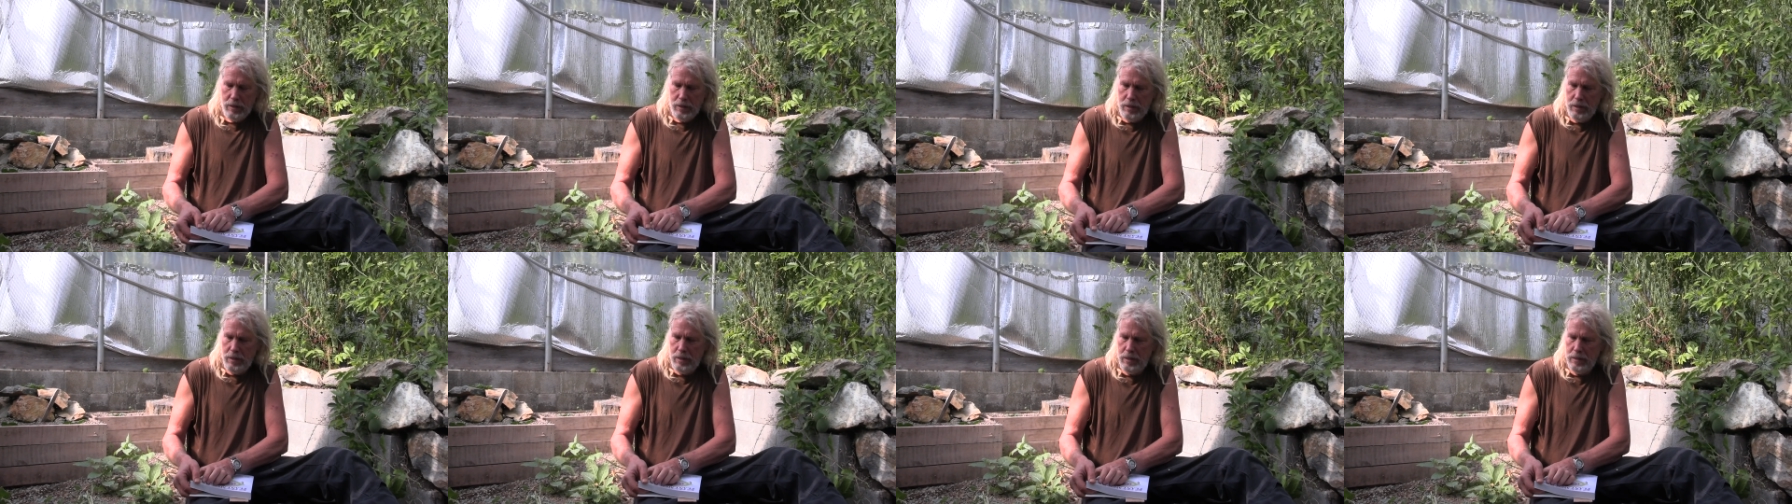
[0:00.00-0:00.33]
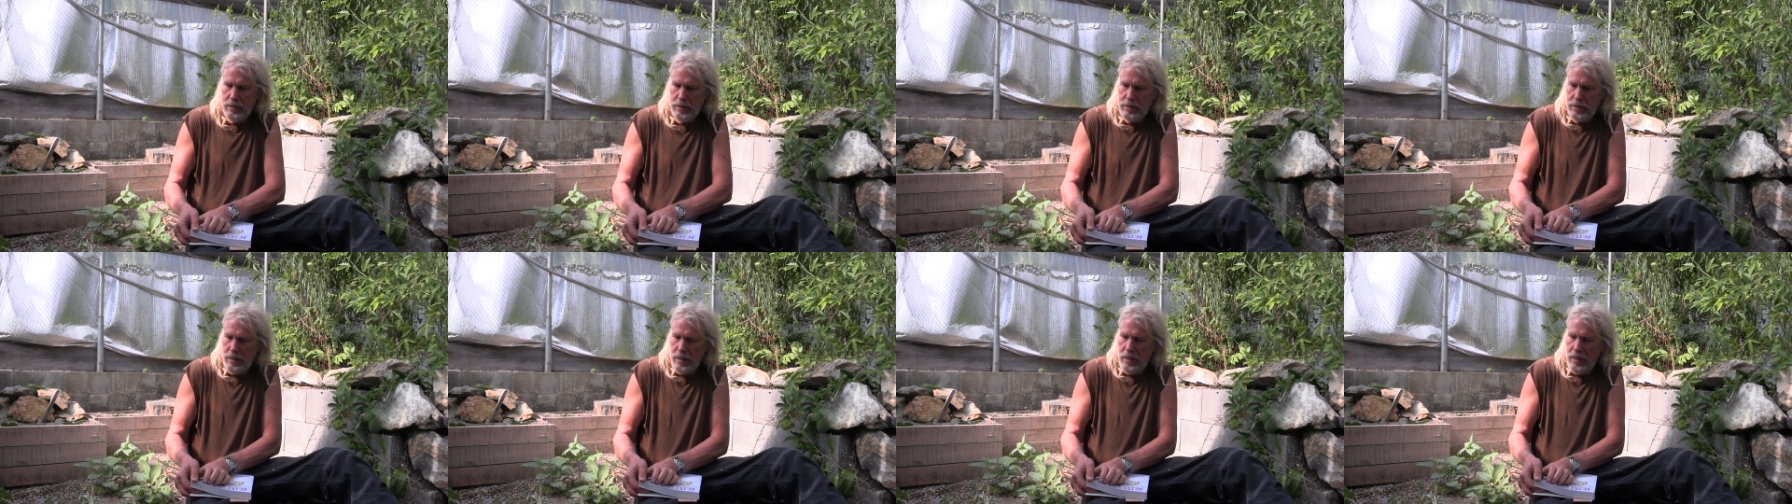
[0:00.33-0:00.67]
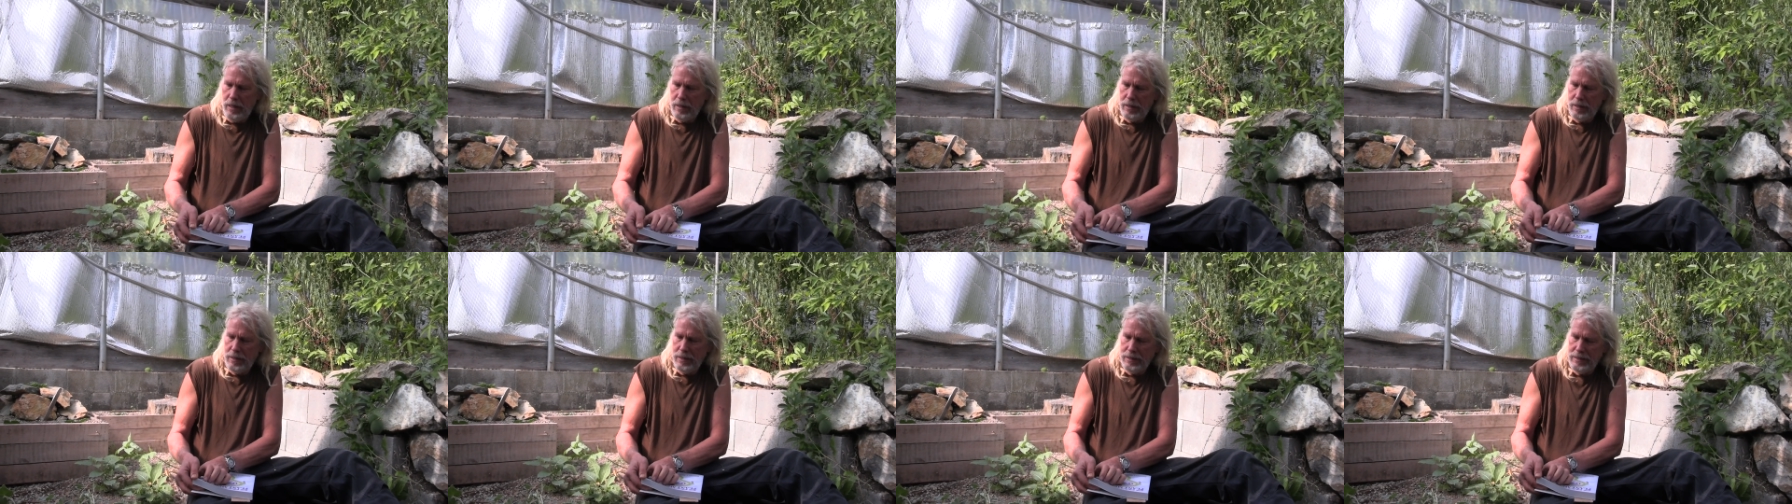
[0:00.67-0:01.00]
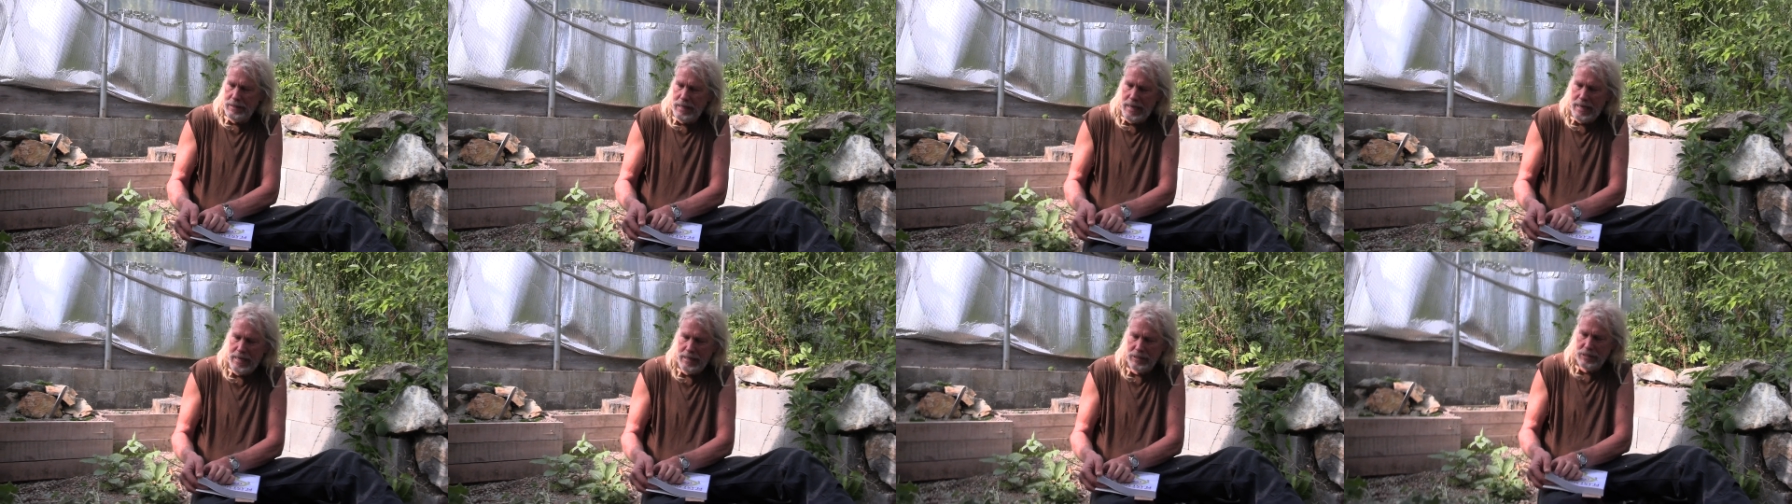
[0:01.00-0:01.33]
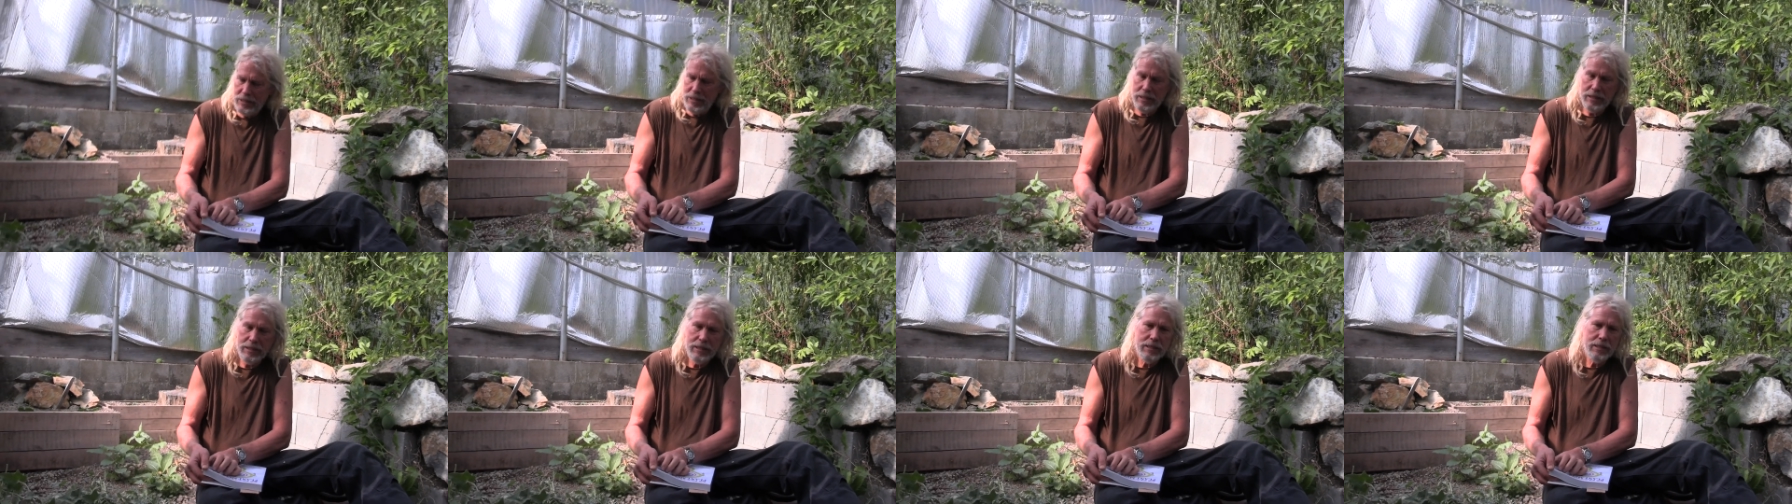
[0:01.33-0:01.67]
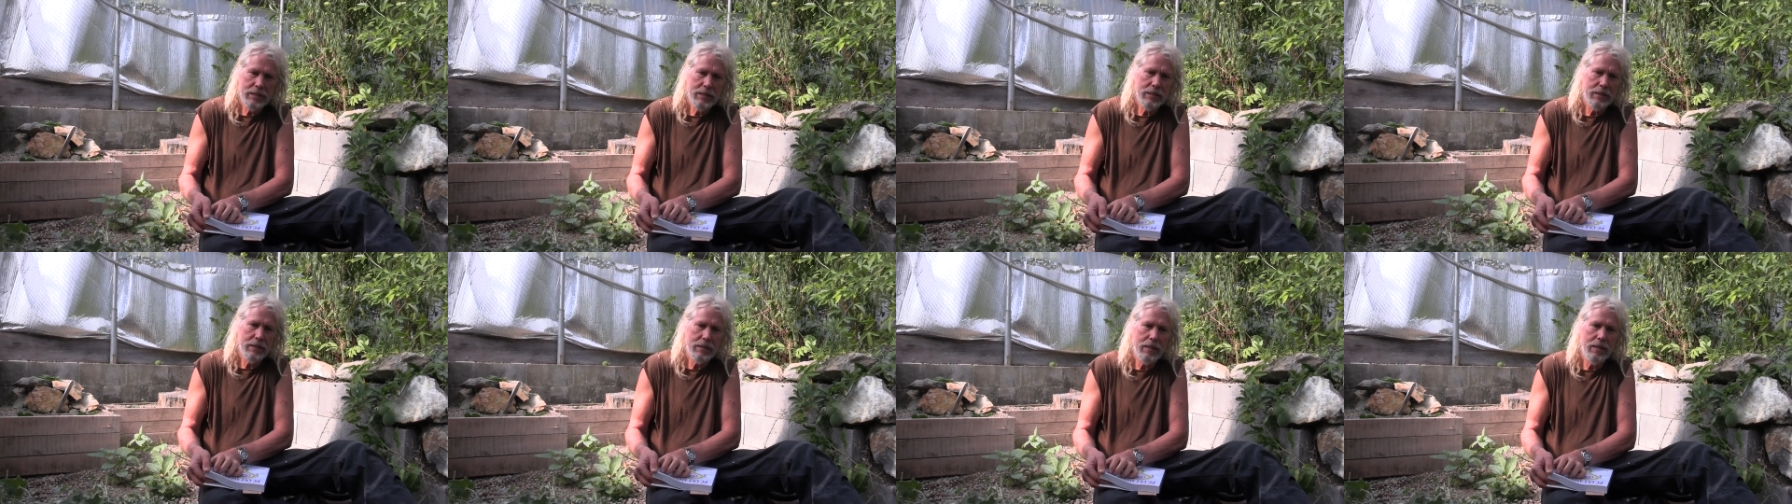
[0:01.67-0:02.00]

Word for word: it uh, contains this